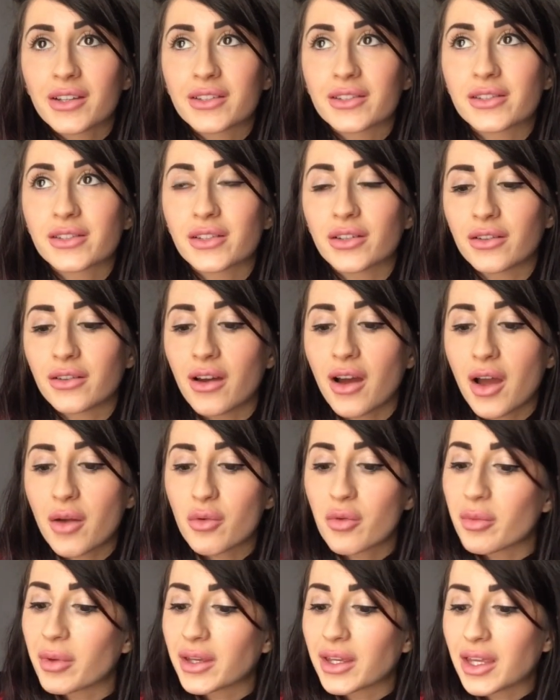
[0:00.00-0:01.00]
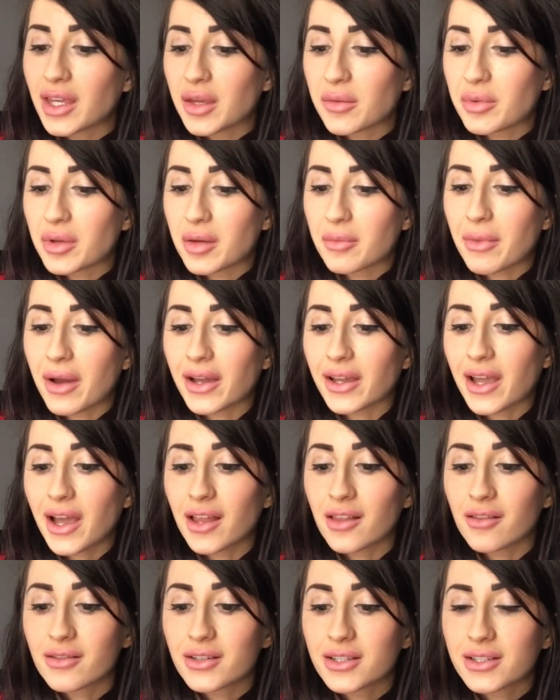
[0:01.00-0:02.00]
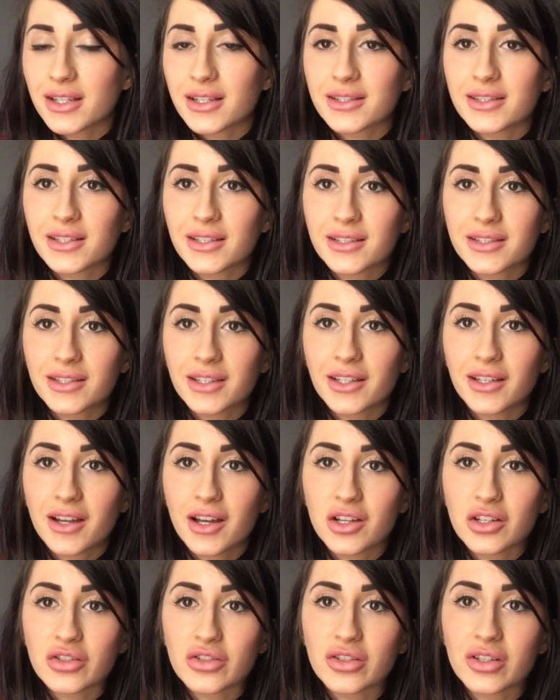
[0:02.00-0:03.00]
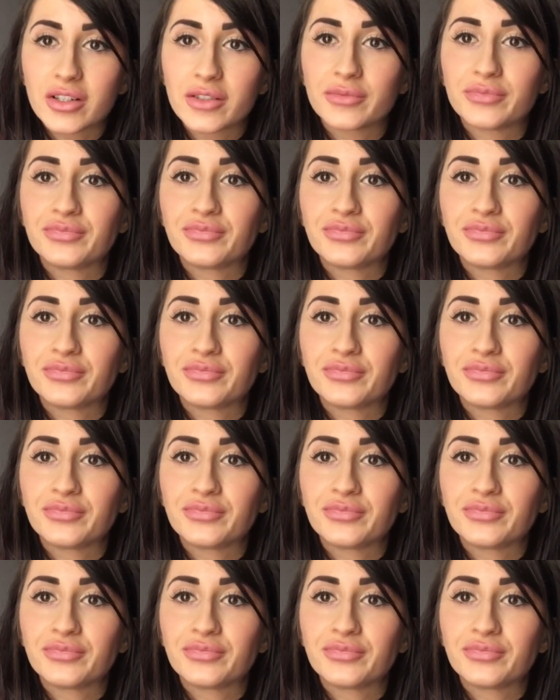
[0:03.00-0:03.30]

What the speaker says: So I will be keeping my calories at 1600.